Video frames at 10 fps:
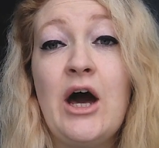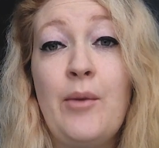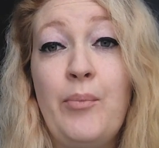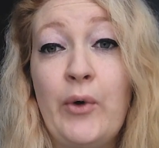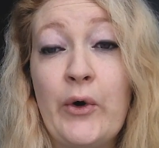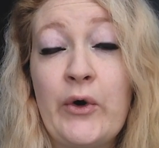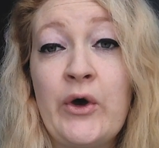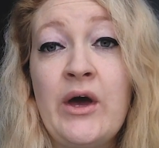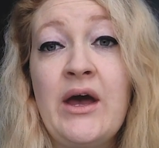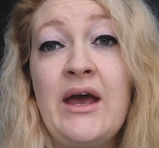a
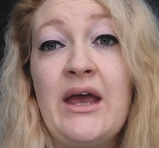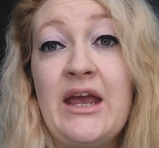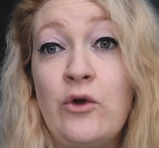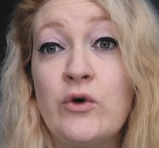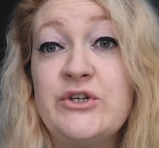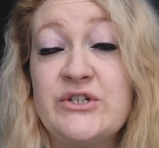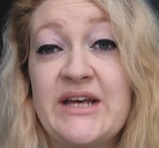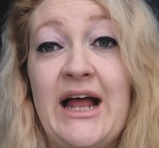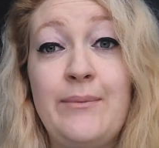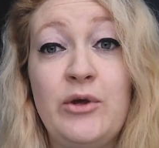book in order
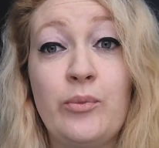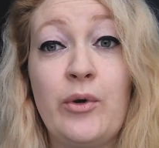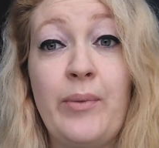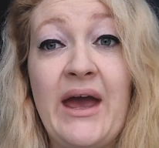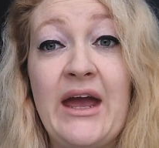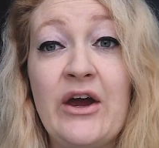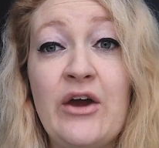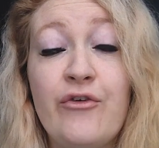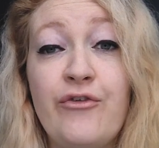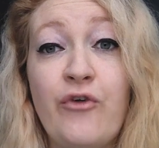to help you
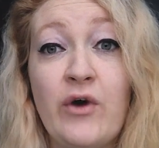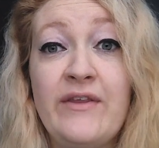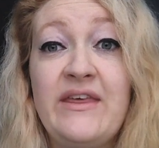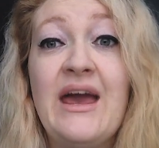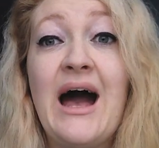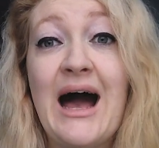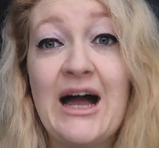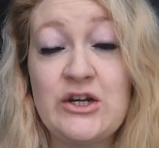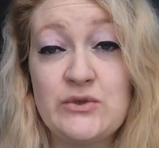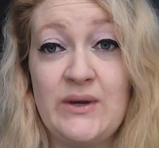prepare for the
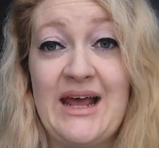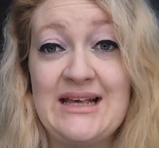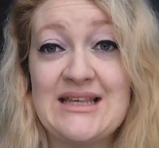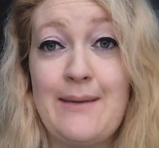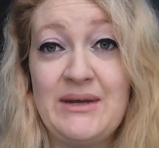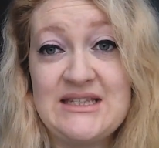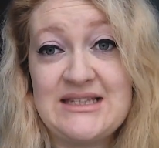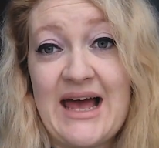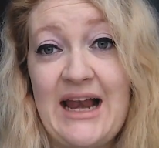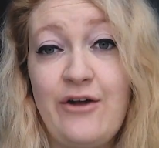actual exam
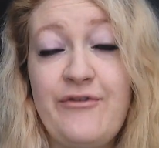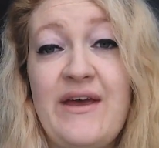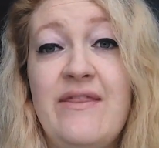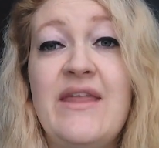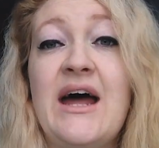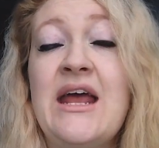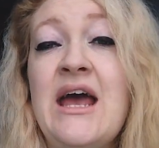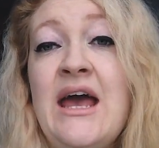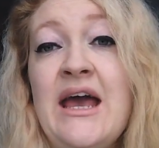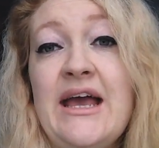itself, in that
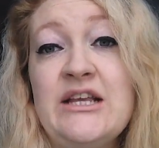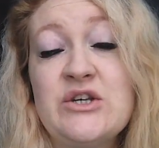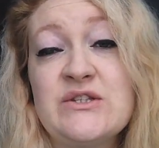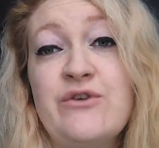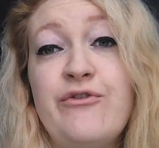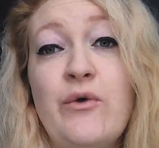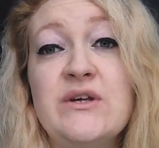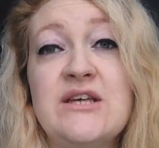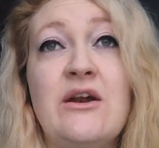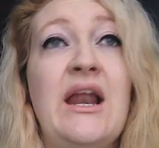it doesn't
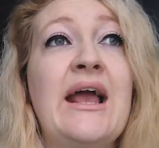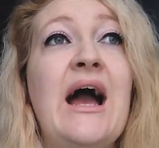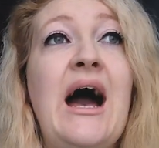focus on like